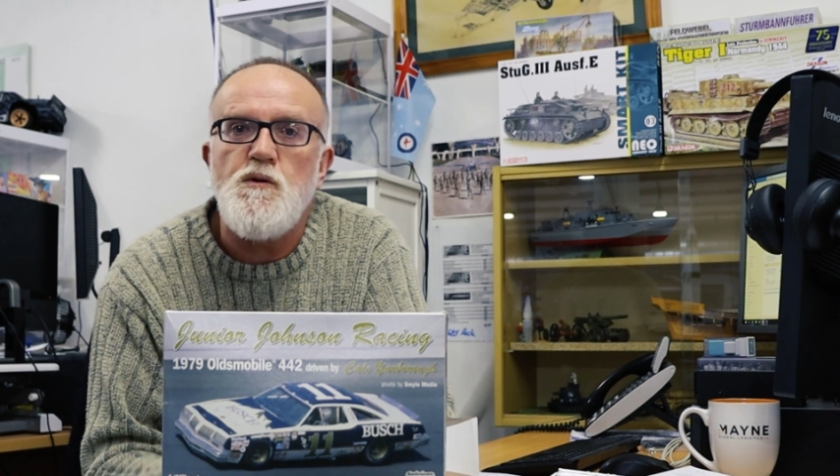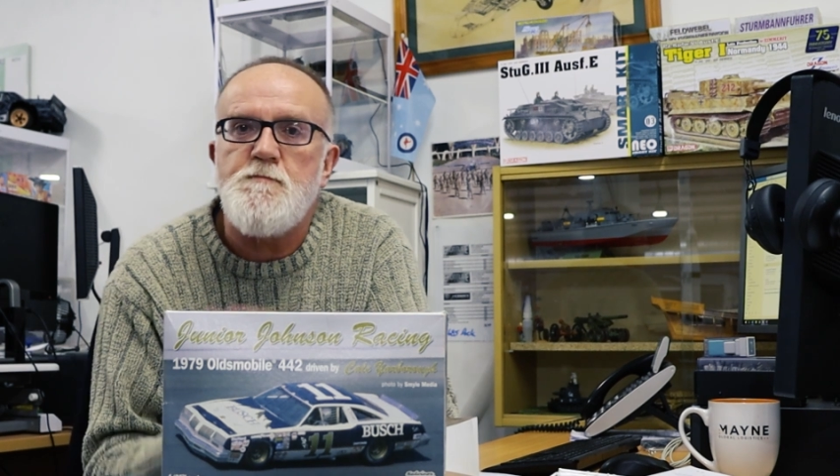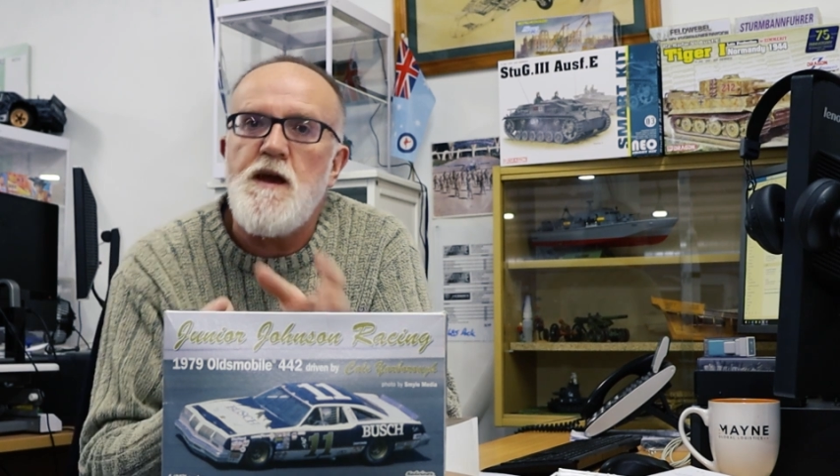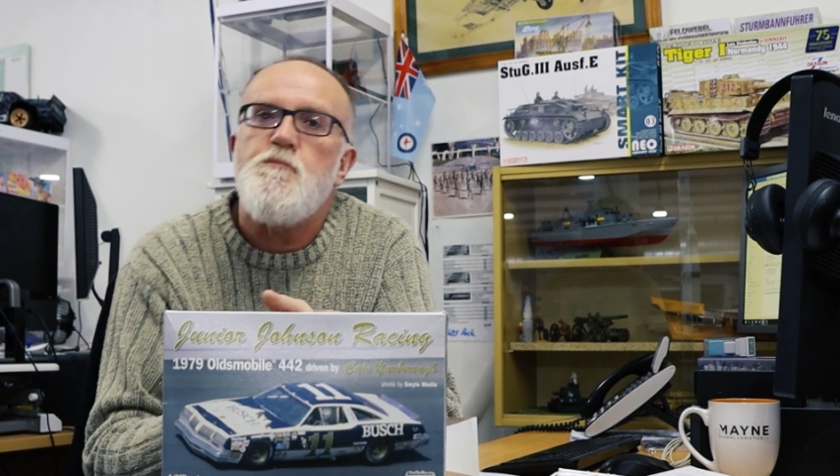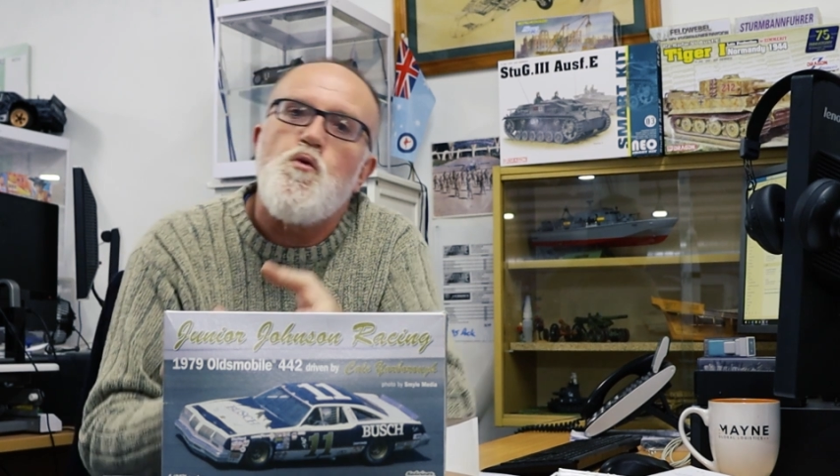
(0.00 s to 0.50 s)

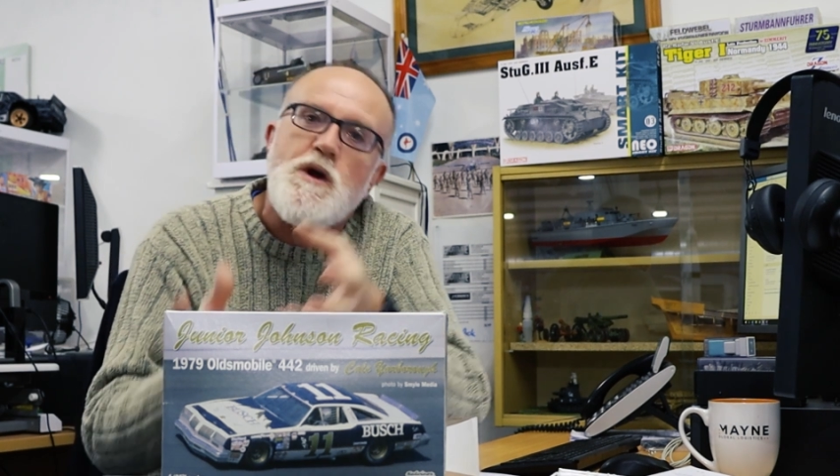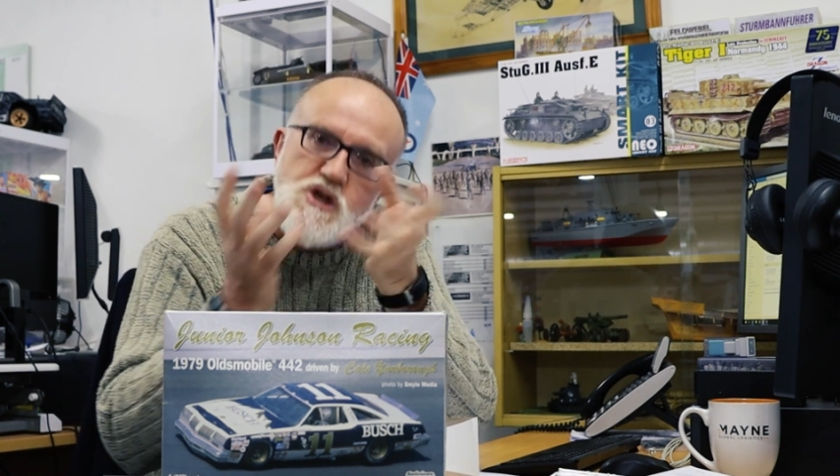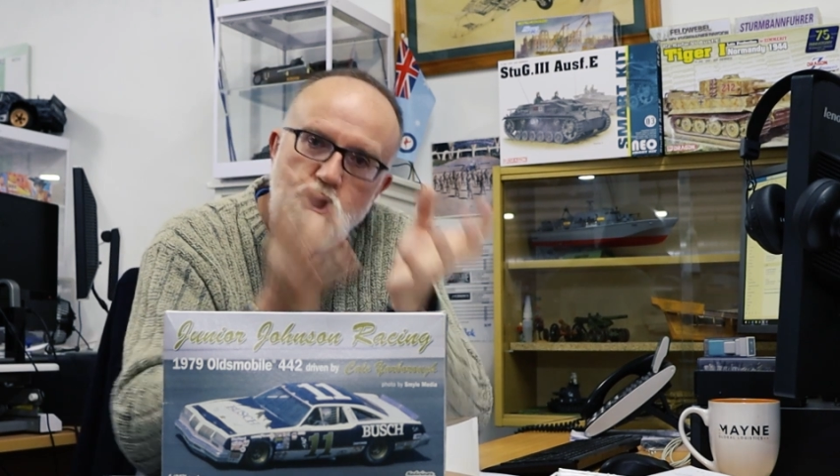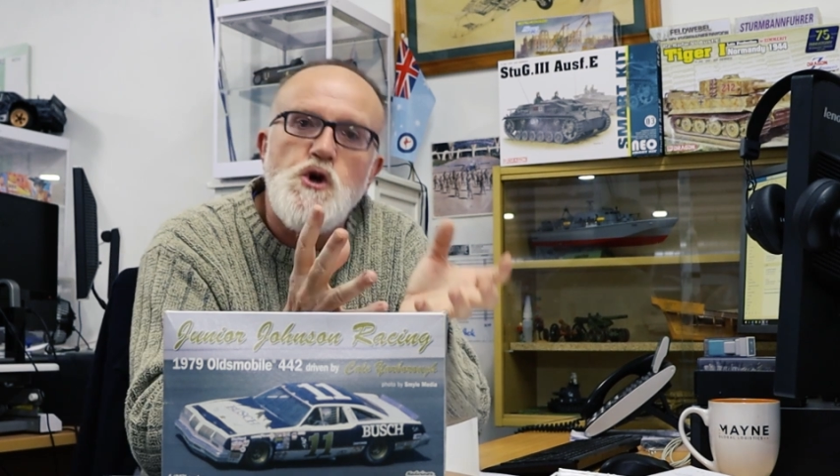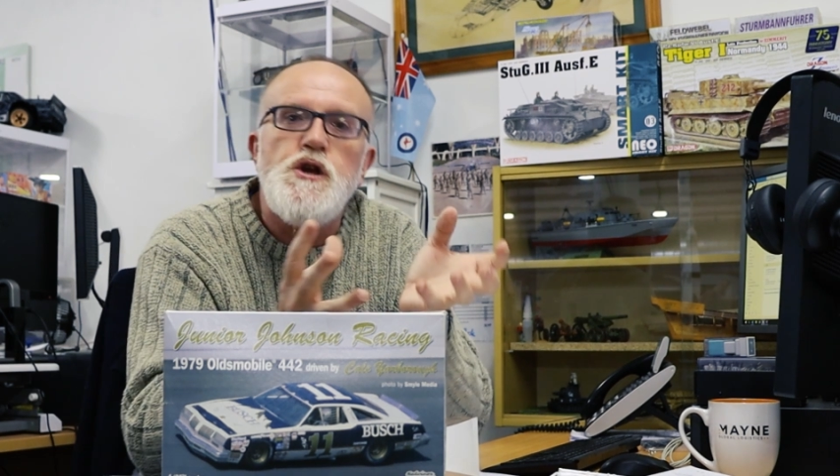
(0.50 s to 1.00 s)
with people
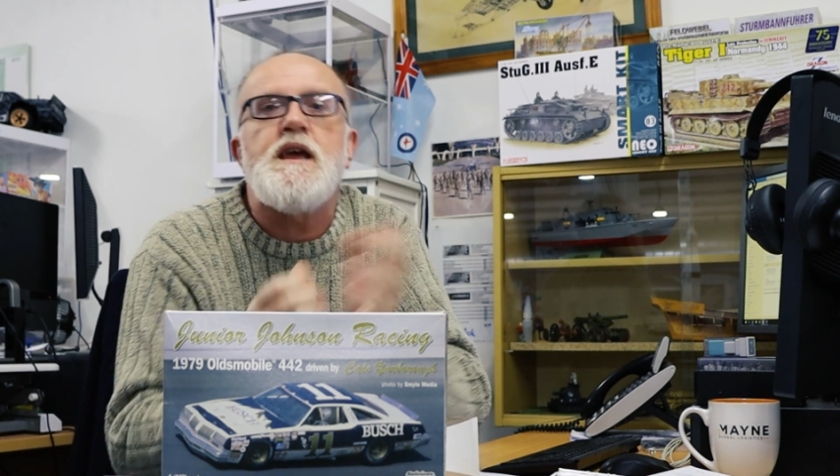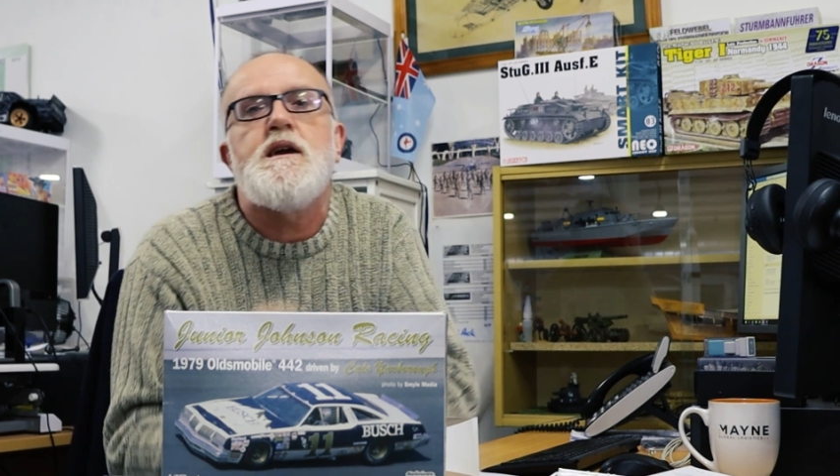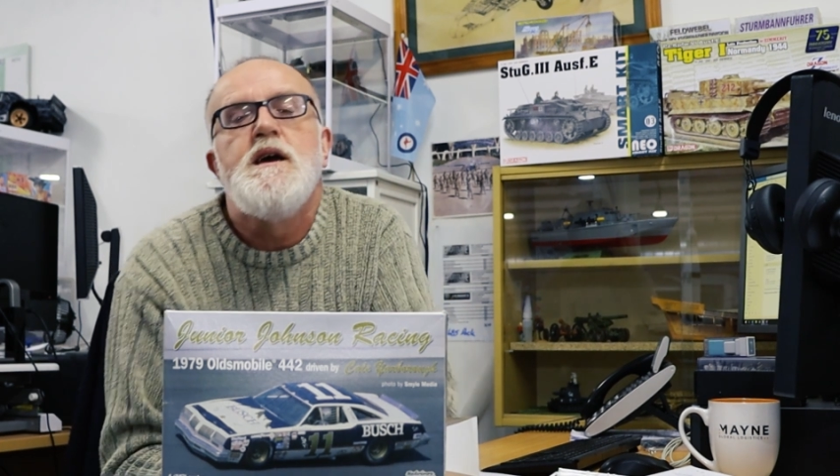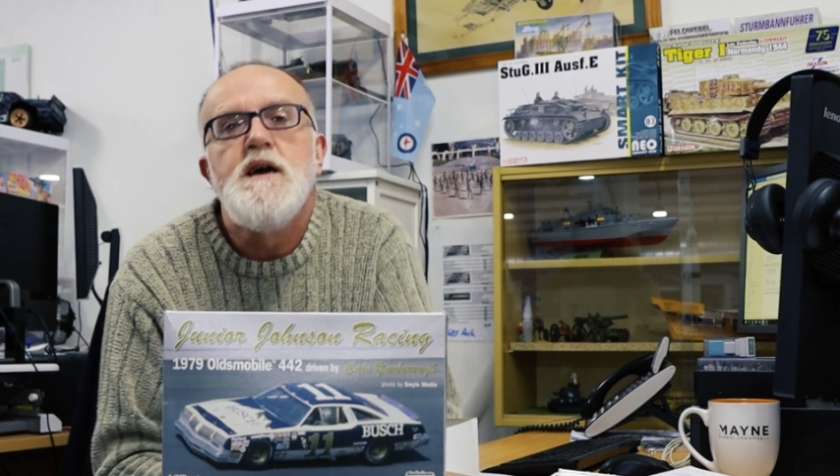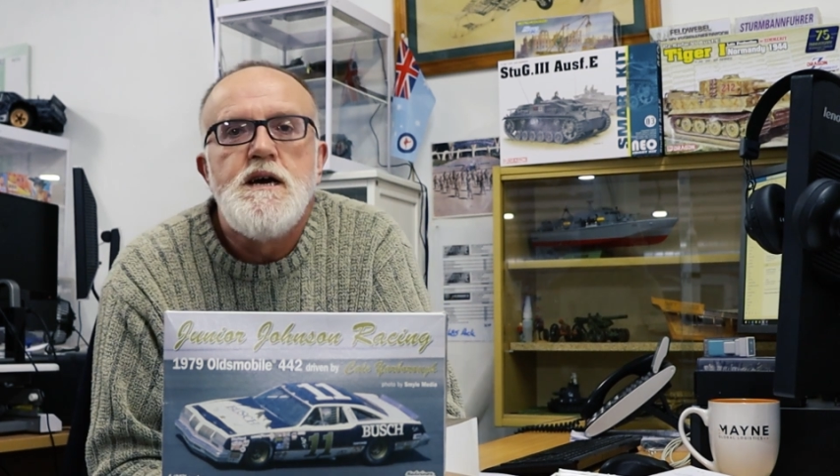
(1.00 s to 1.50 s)
returning